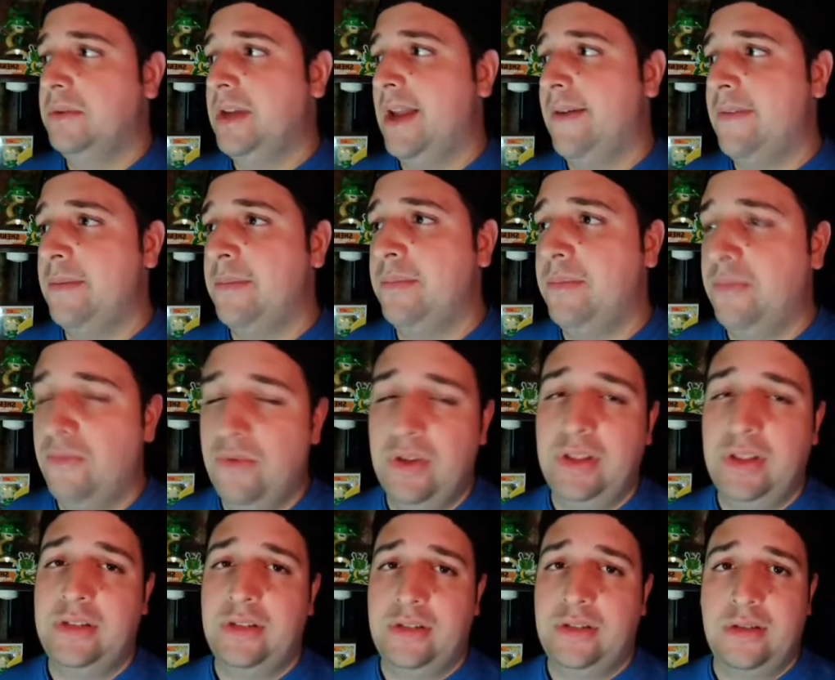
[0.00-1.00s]
We have a
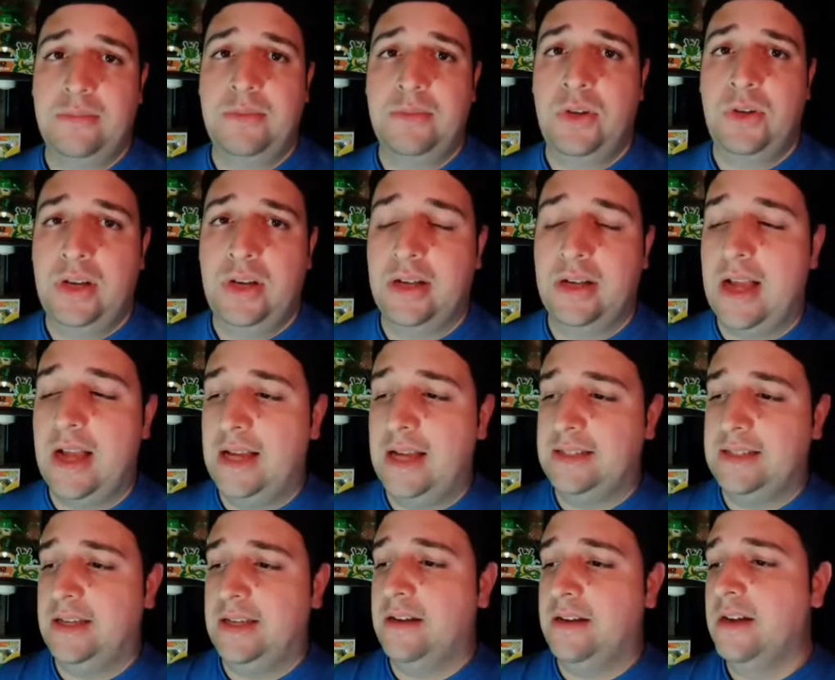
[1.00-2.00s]
really good community of
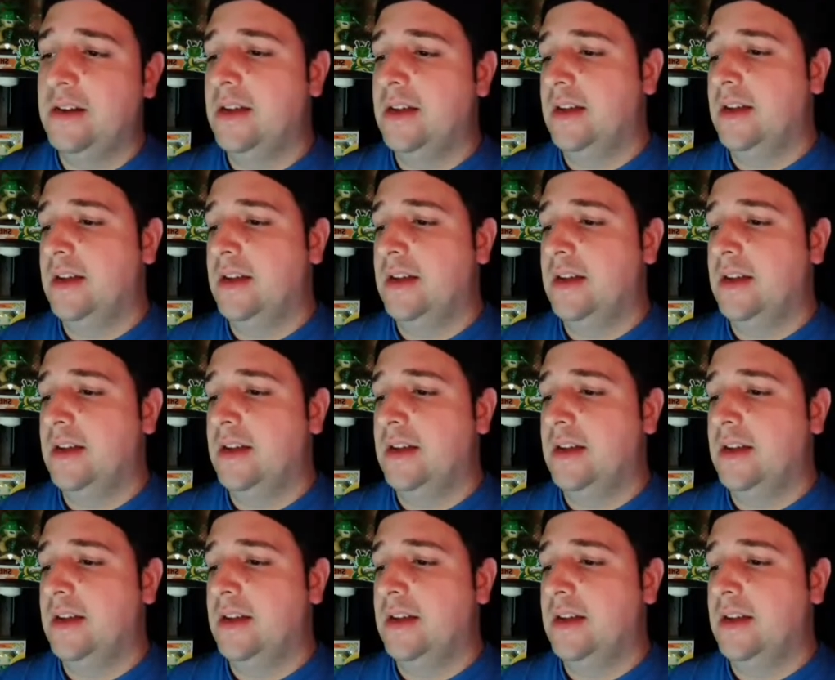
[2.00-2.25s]
guys there.